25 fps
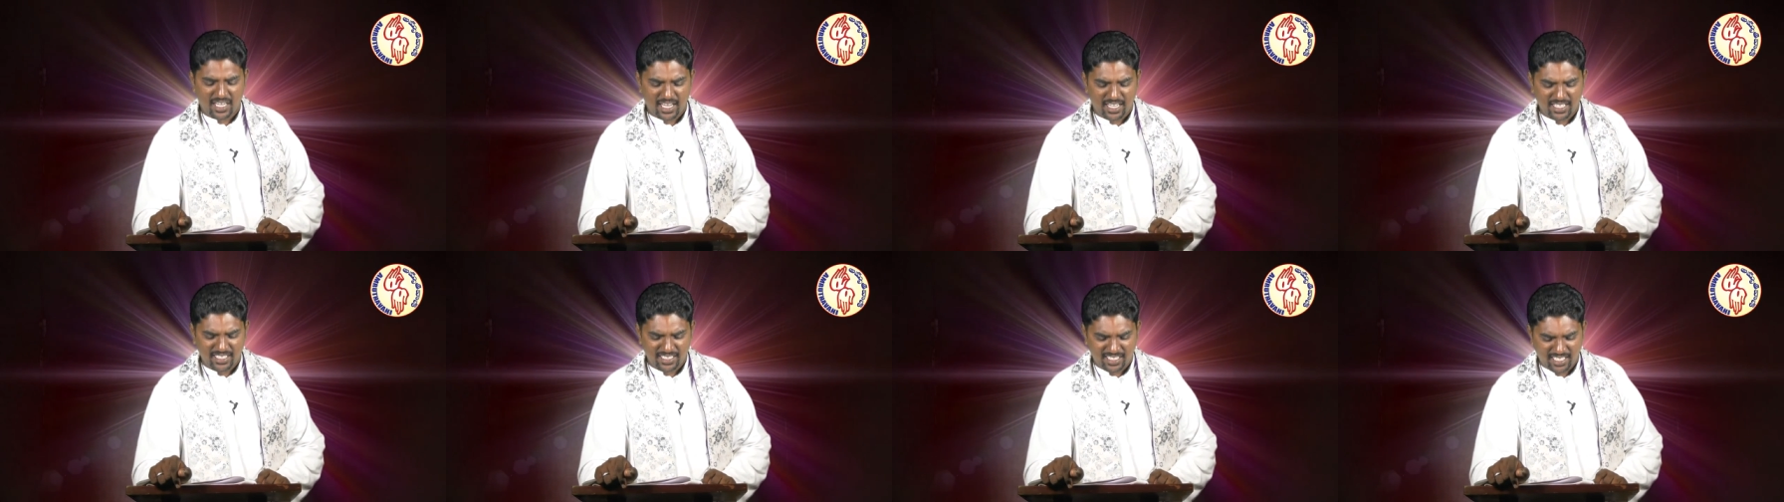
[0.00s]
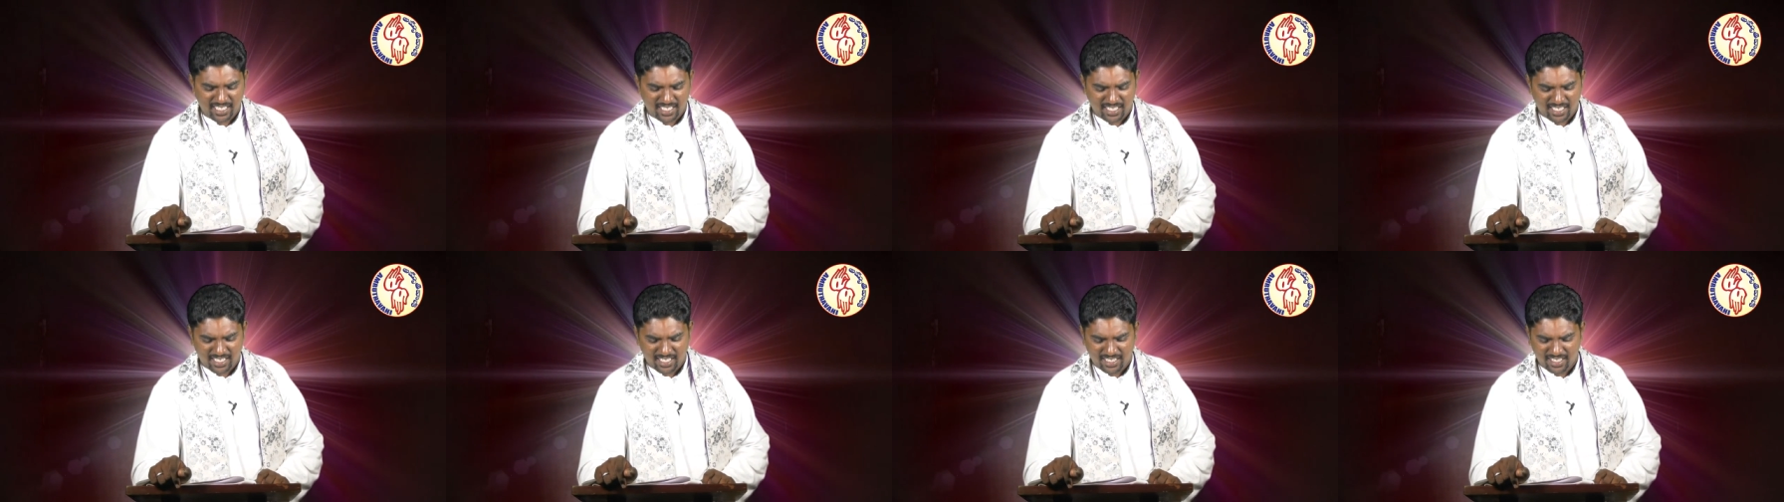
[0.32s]

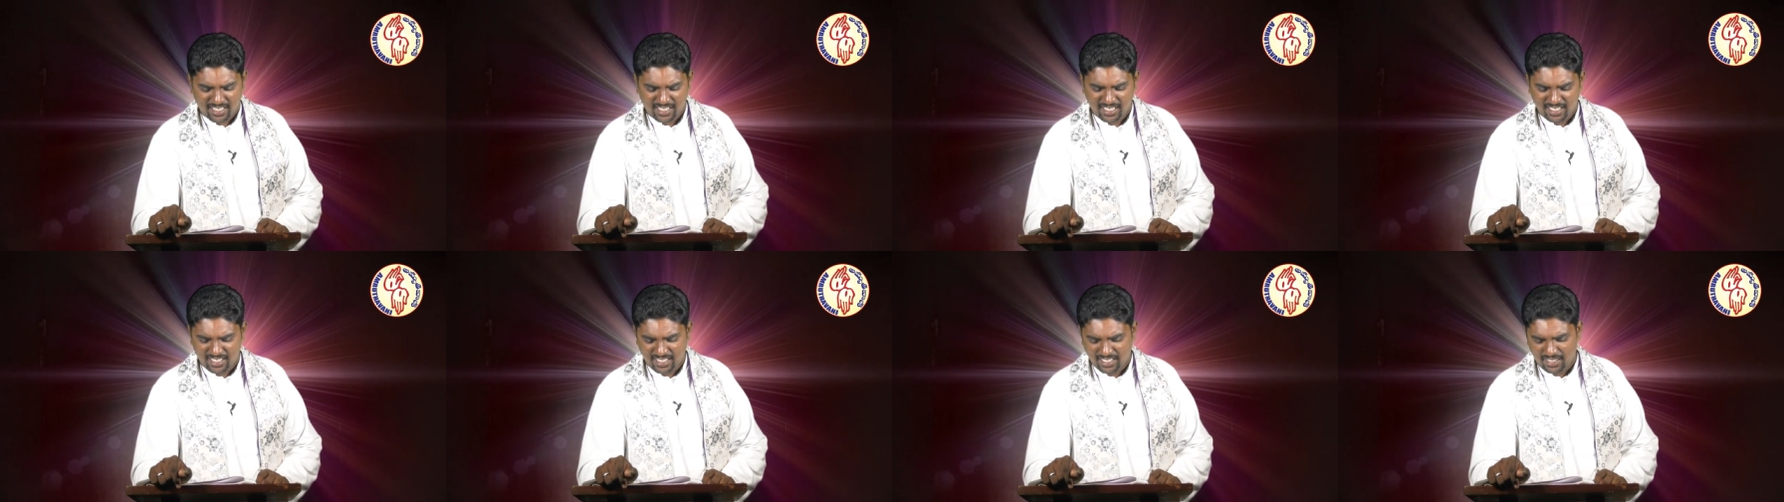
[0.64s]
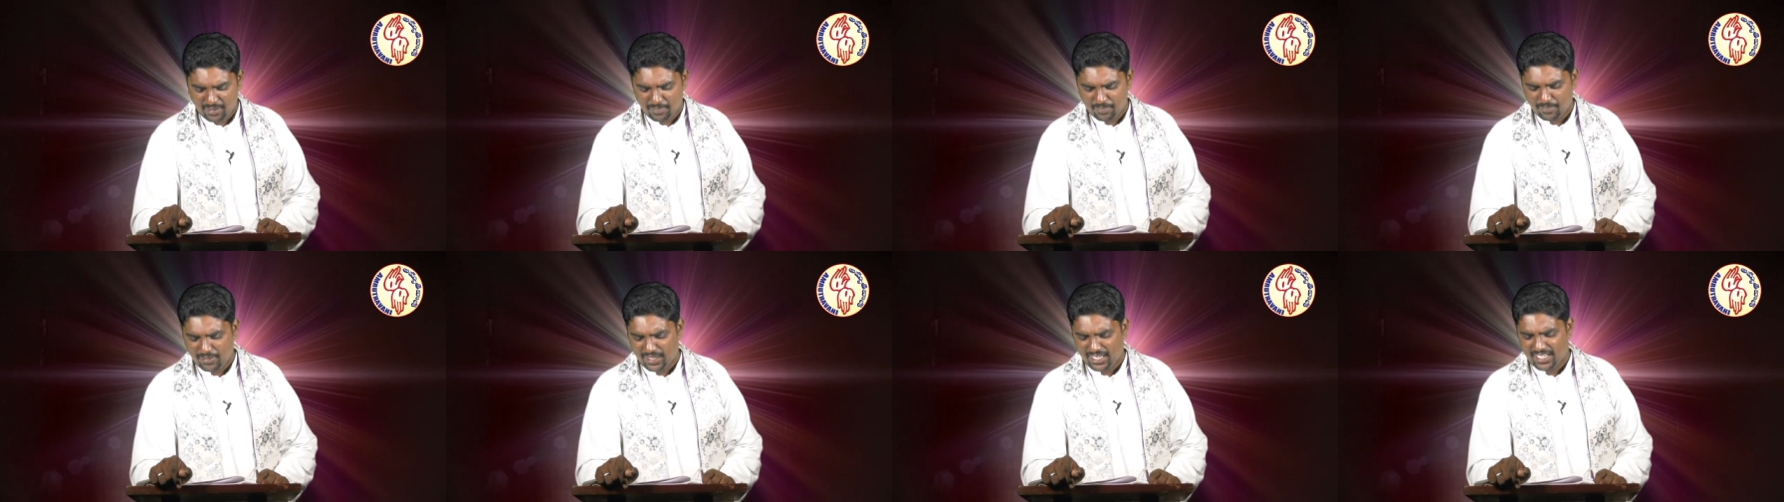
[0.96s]
writing and
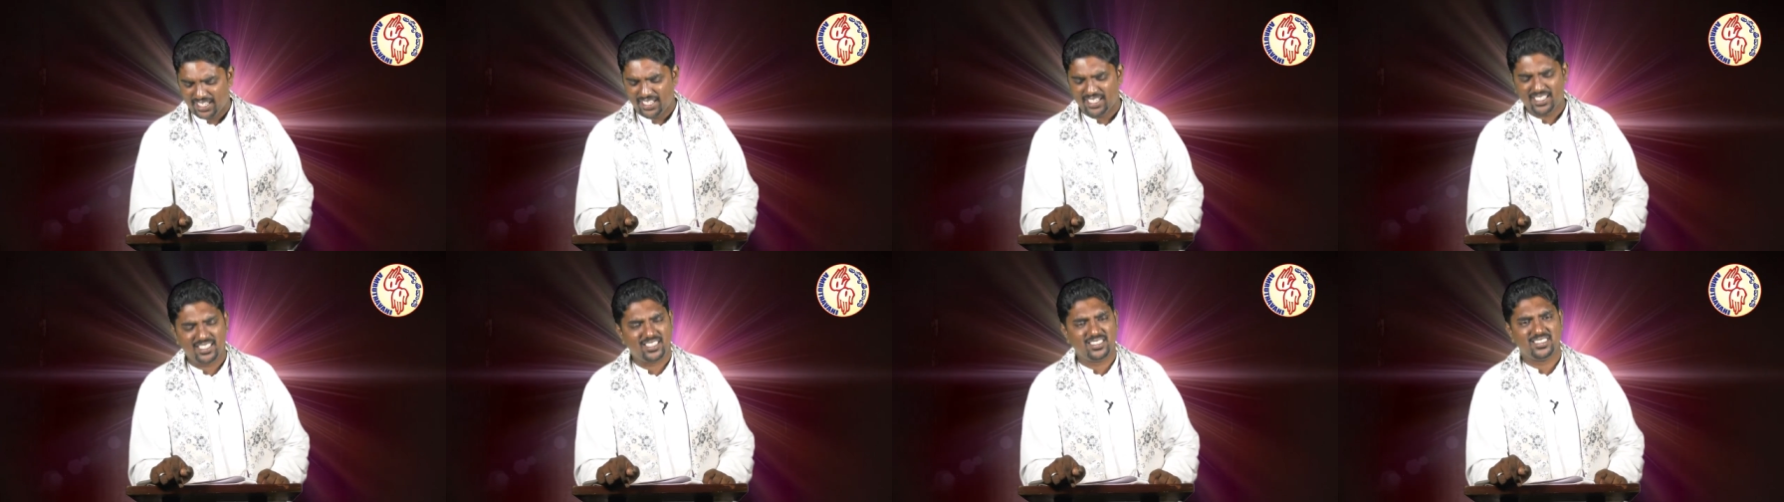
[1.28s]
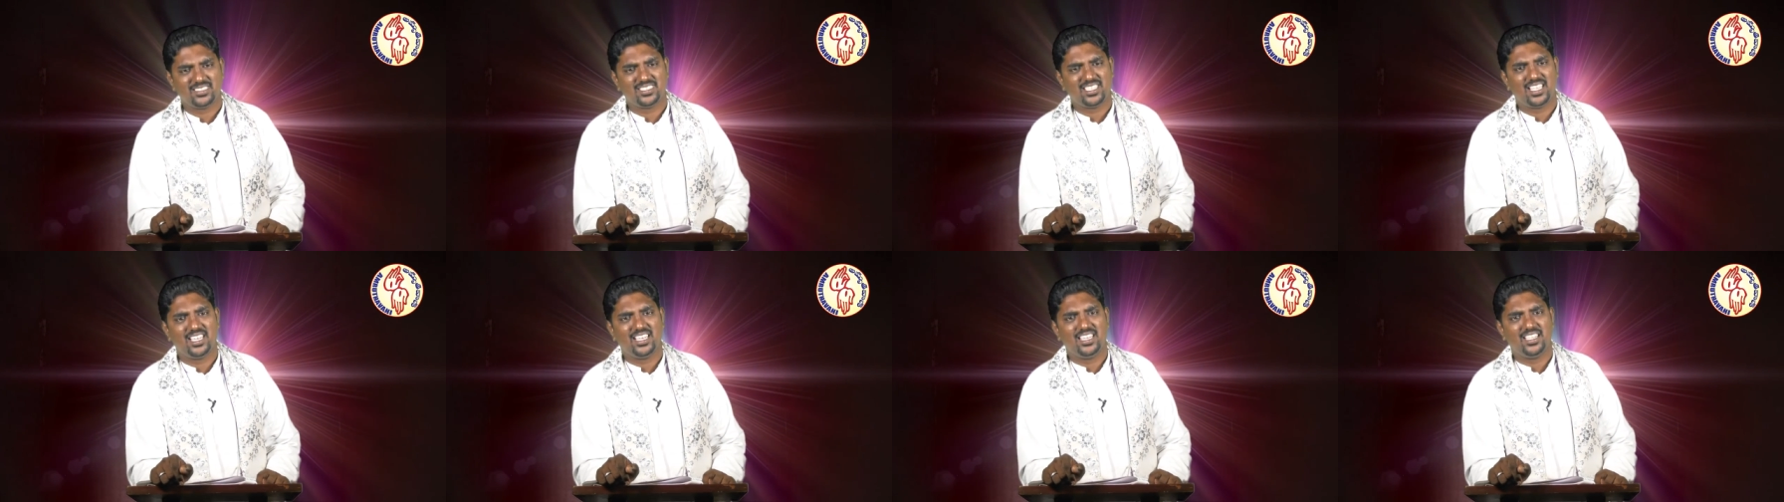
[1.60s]
reading, buying
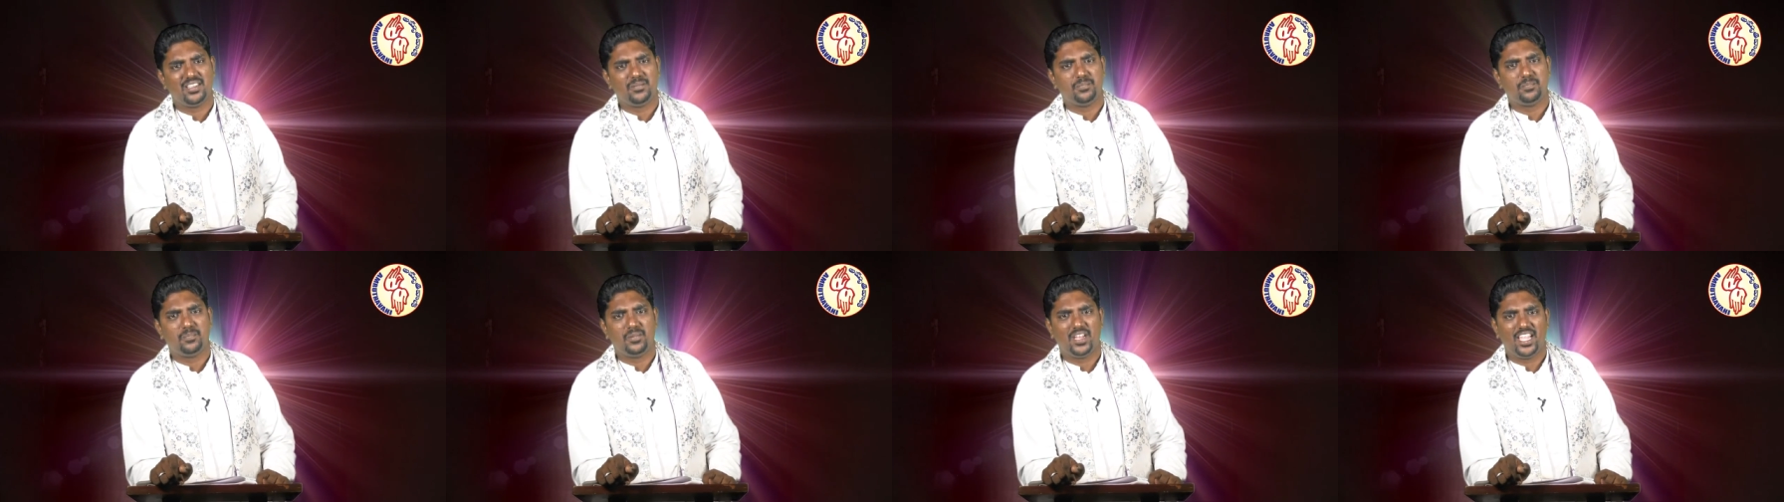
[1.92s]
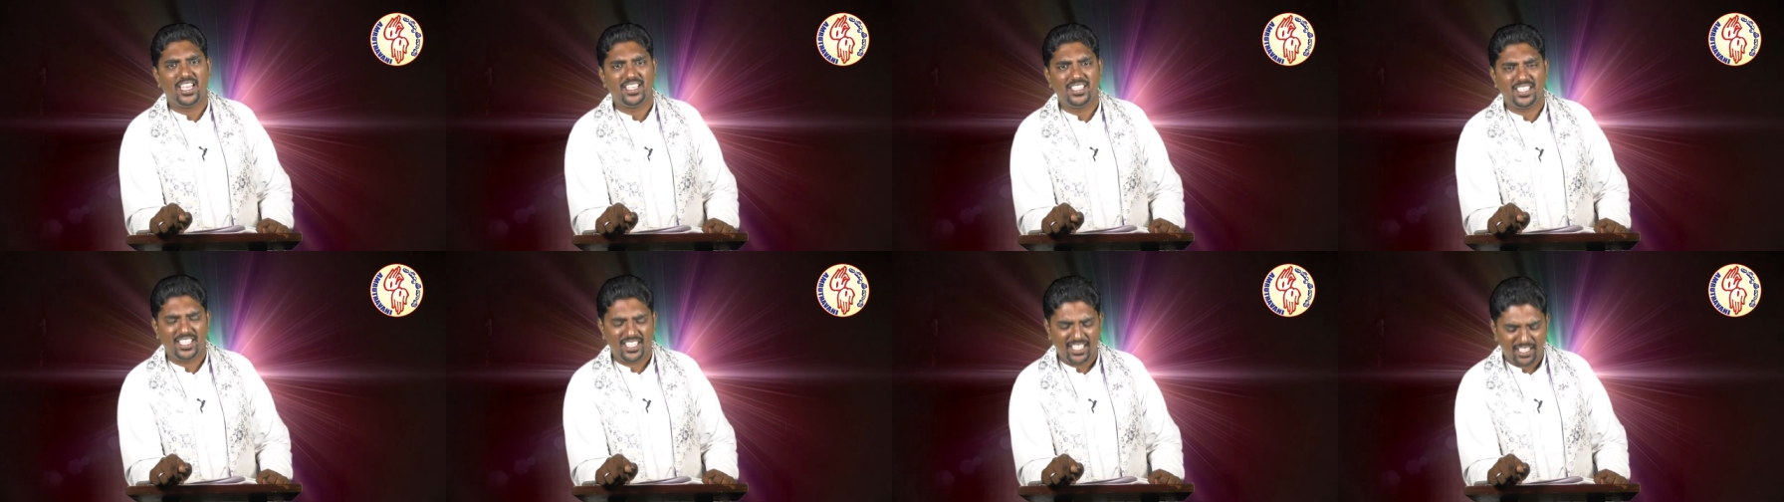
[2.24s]
and selling,
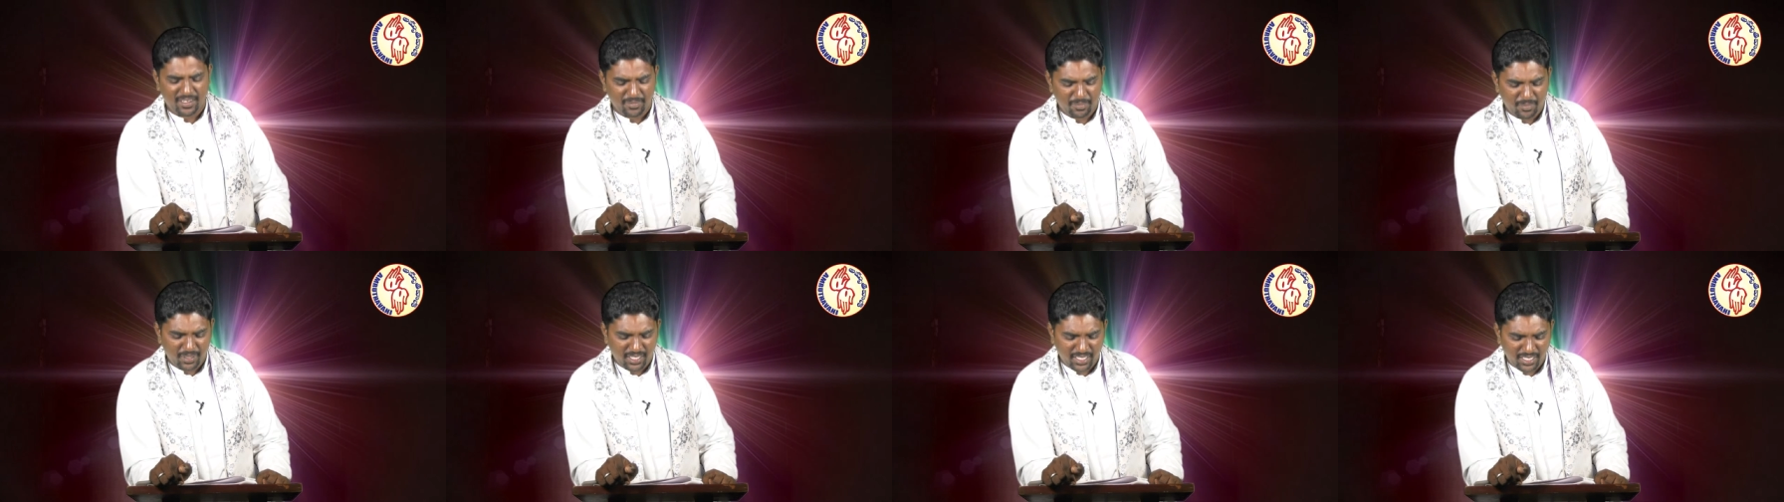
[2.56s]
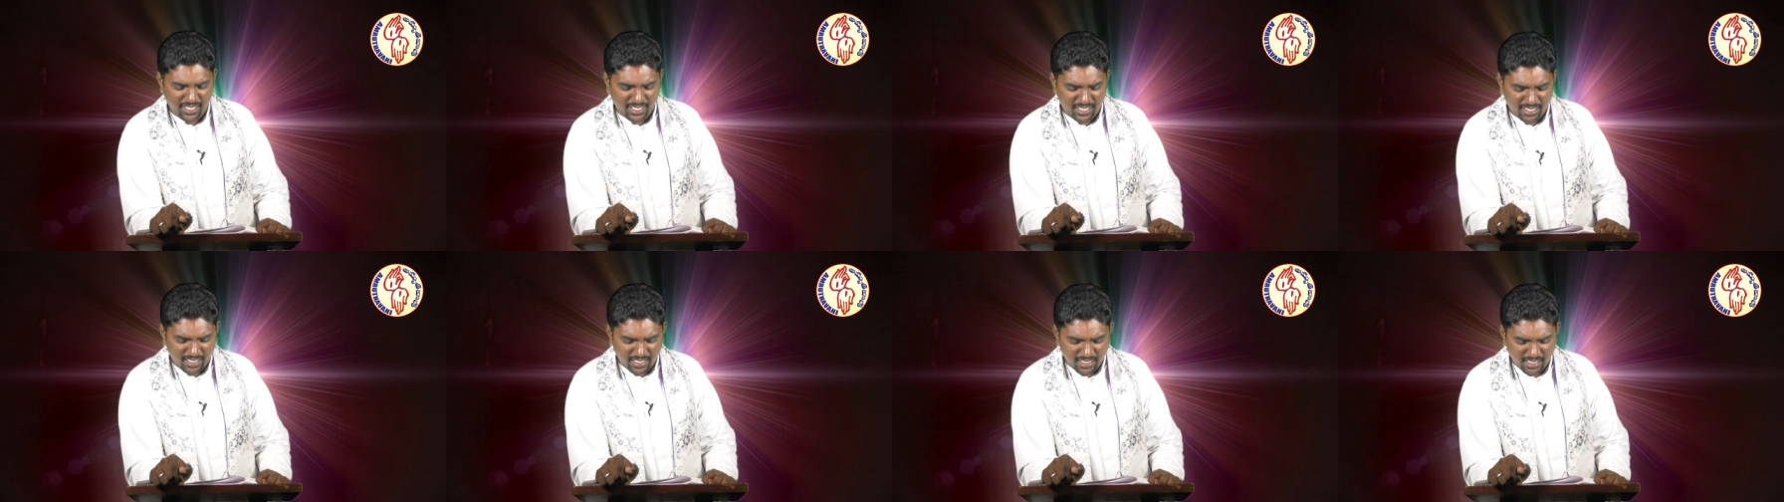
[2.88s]
planting and
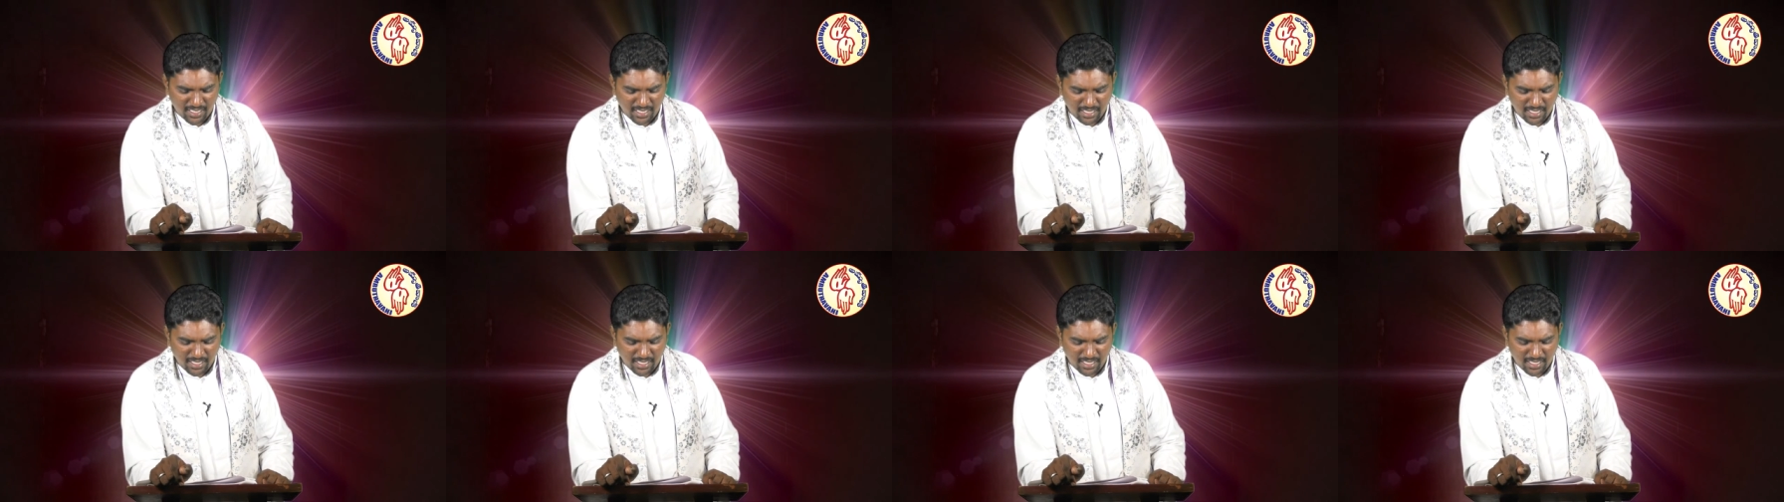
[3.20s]
building,